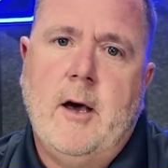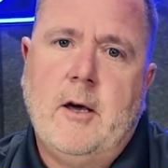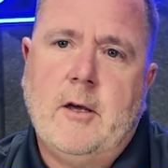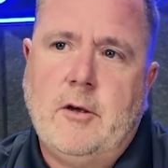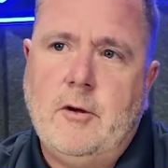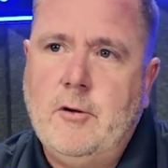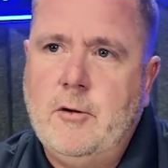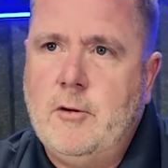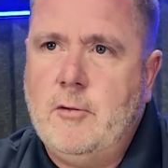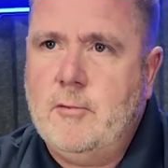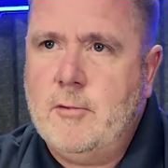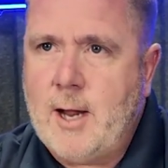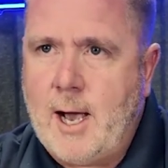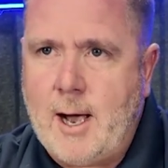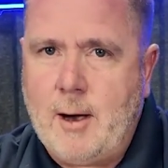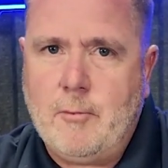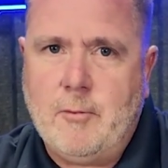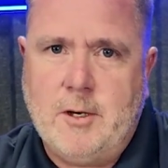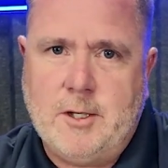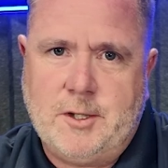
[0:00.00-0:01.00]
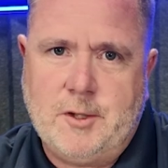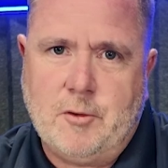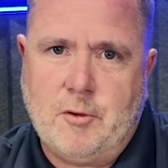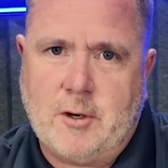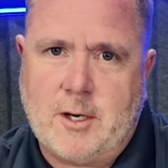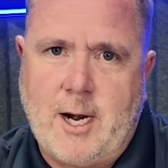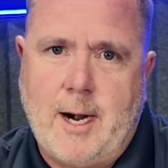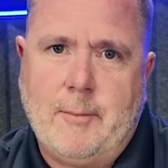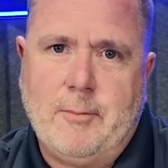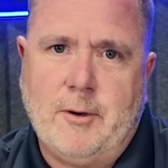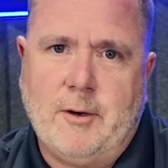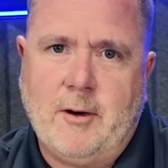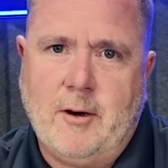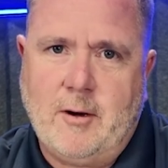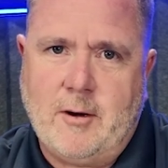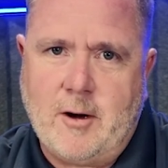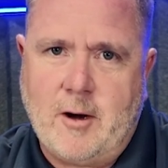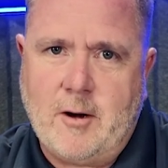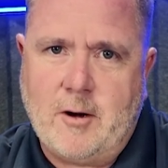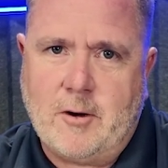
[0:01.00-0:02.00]
you do not want your copper
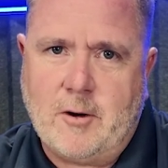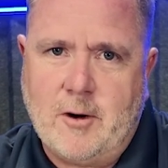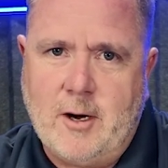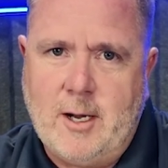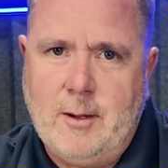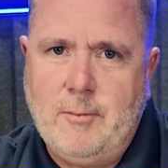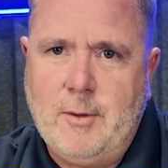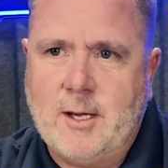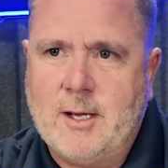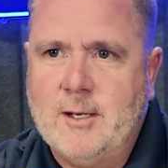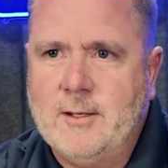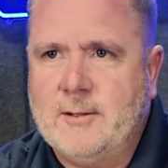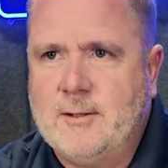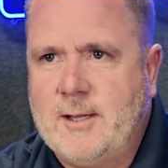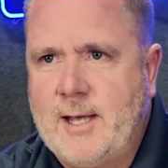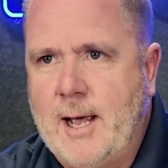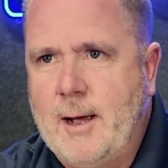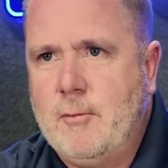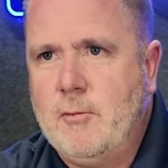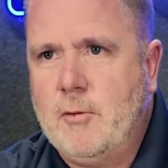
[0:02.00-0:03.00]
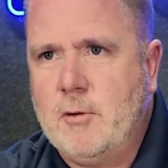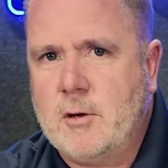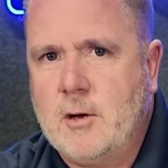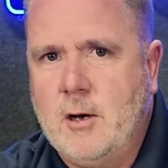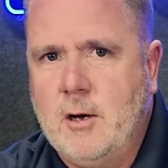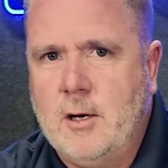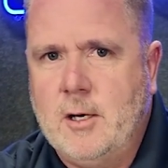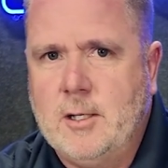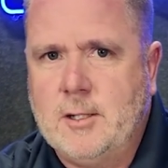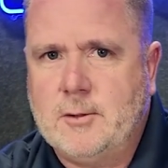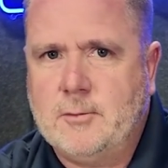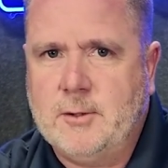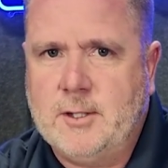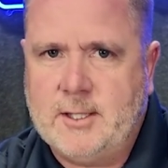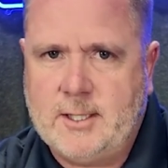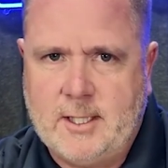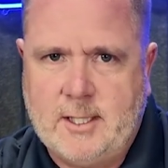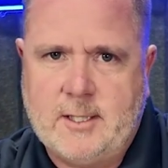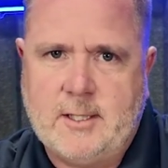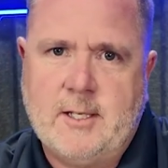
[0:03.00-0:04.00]
to turn green, because that will cause
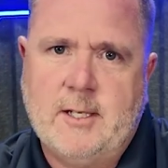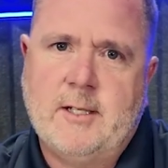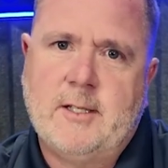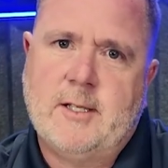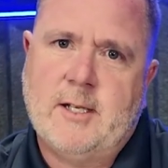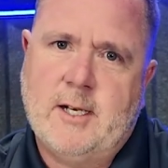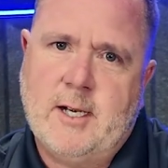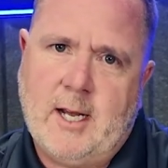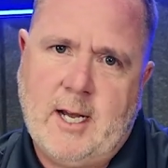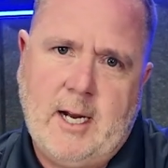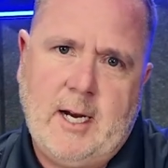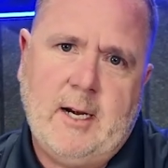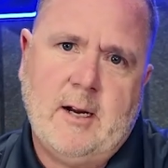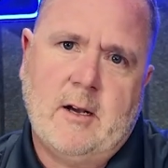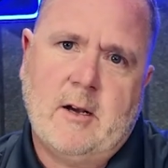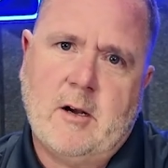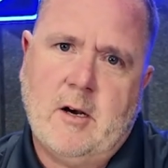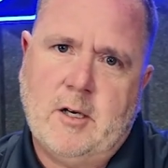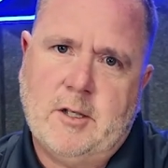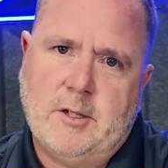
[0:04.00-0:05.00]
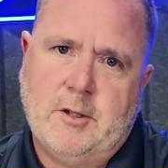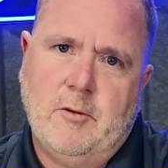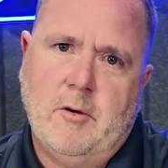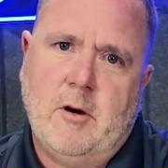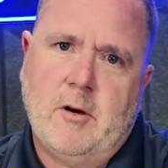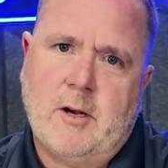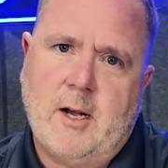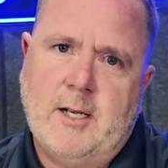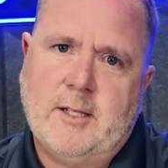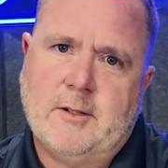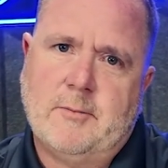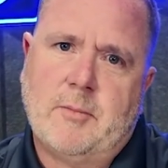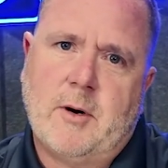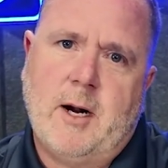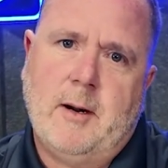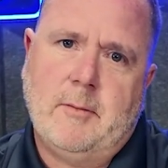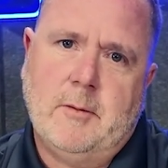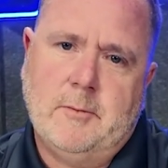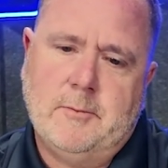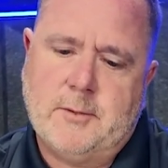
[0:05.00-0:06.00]
resistance and heat and cause you all kinds of
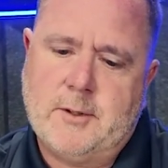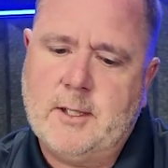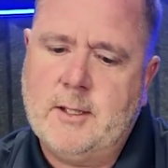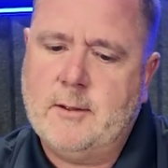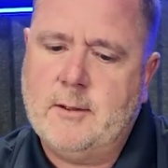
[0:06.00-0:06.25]
problems.